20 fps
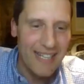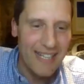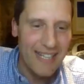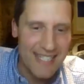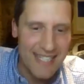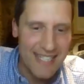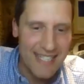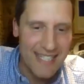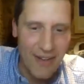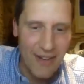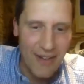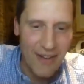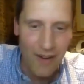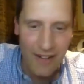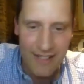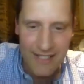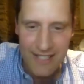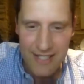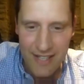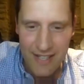so I'm
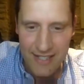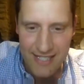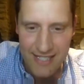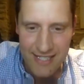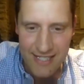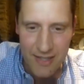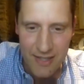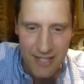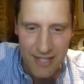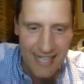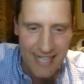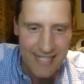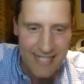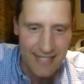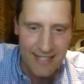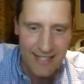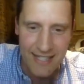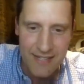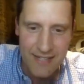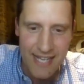going to uh, do the
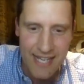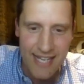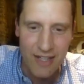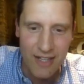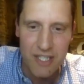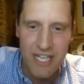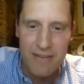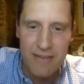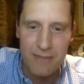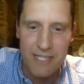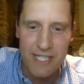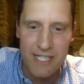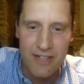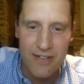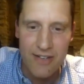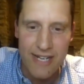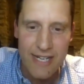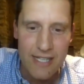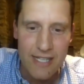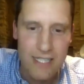classic thing of saying I'll share my
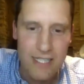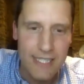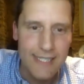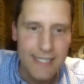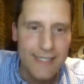screen.